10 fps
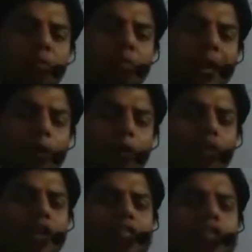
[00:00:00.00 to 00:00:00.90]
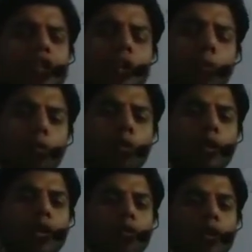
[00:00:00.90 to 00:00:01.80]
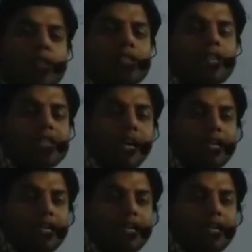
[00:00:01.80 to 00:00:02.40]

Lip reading: macrophages and more dendritic cells are